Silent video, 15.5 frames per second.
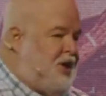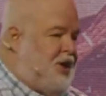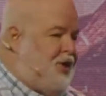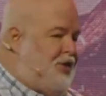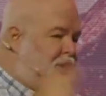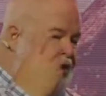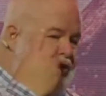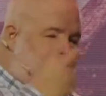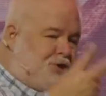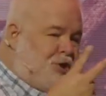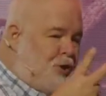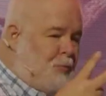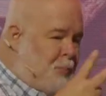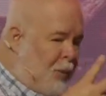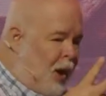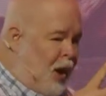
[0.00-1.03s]
There's
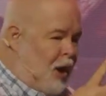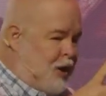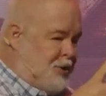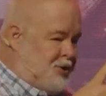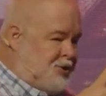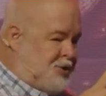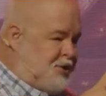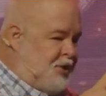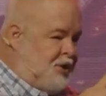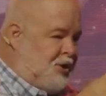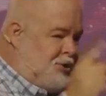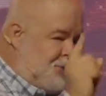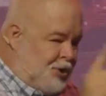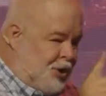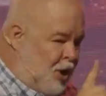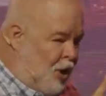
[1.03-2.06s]
two parts
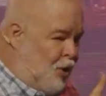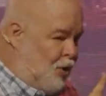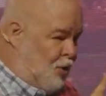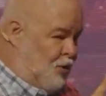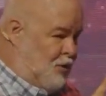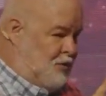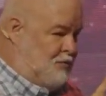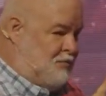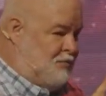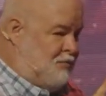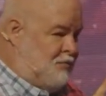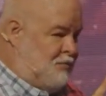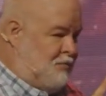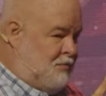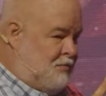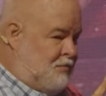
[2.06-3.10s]
to the whole.
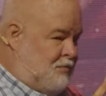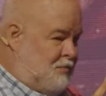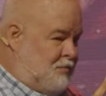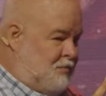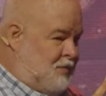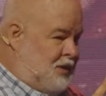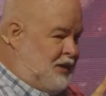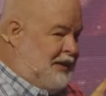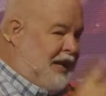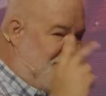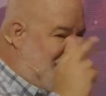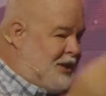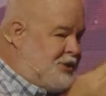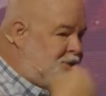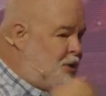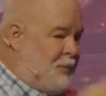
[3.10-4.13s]
Now
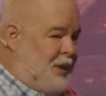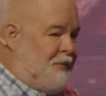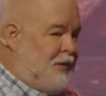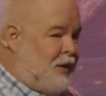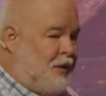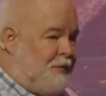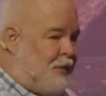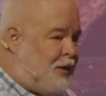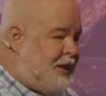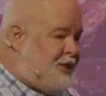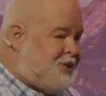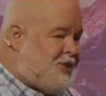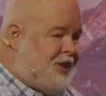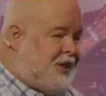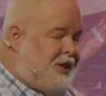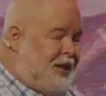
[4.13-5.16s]
that's going to be very, very
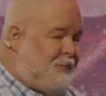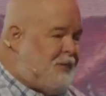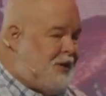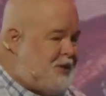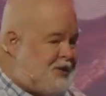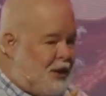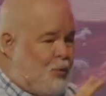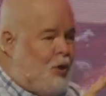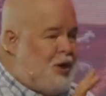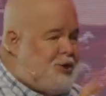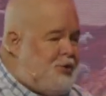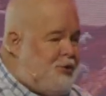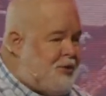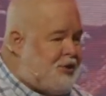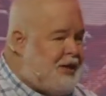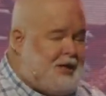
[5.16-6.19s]
significant because I want
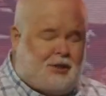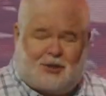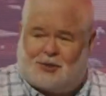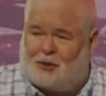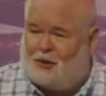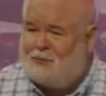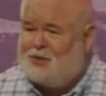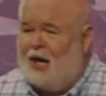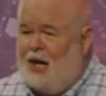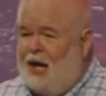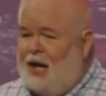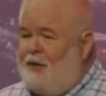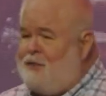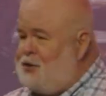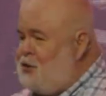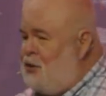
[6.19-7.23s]
you to think in terms
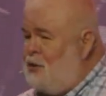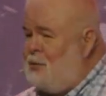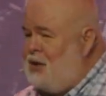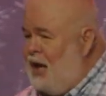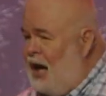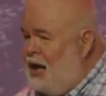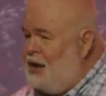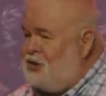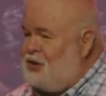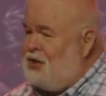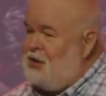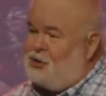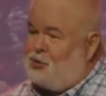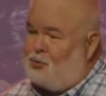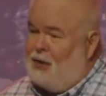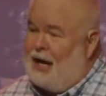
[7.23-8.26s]
of the terminology
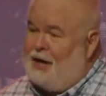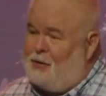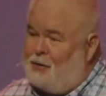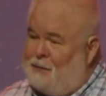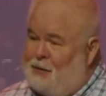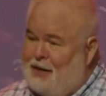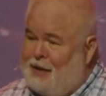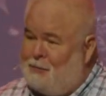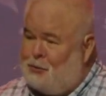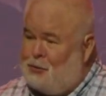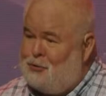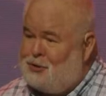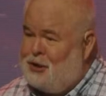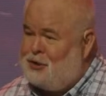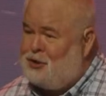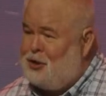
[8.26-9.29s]
that the writer of
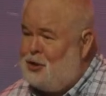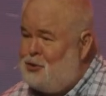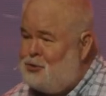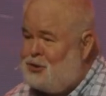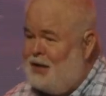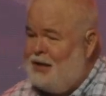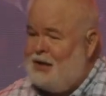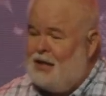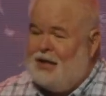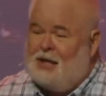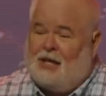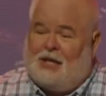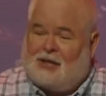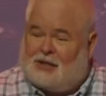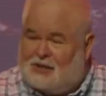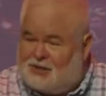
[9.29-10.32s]
Hebrews is using
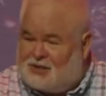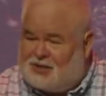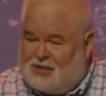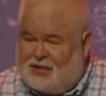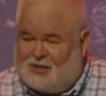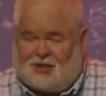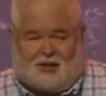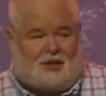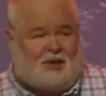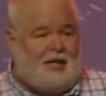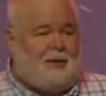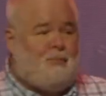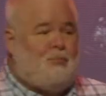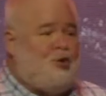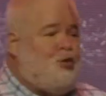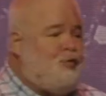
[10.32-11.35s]
consistently,
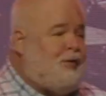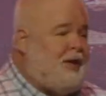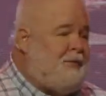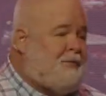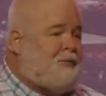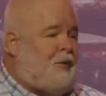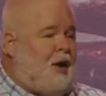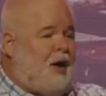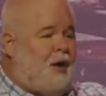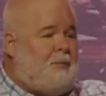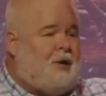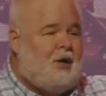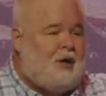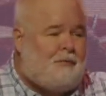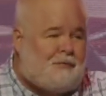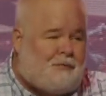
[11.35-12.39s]
moving from
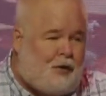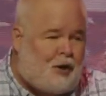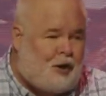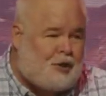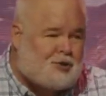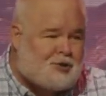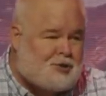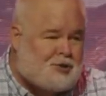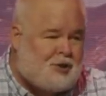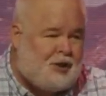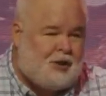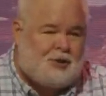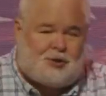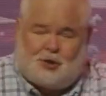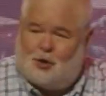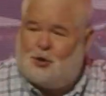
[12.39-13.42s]
first
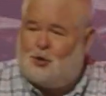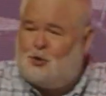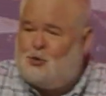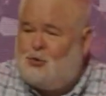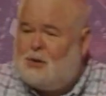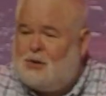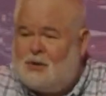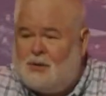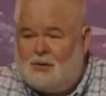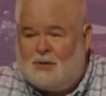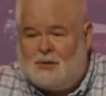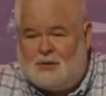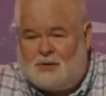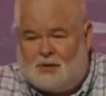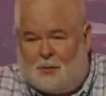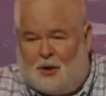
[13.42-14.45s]
to,
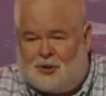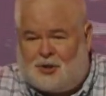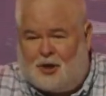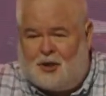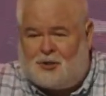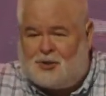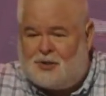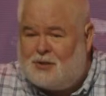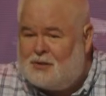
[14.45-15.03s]
come on church,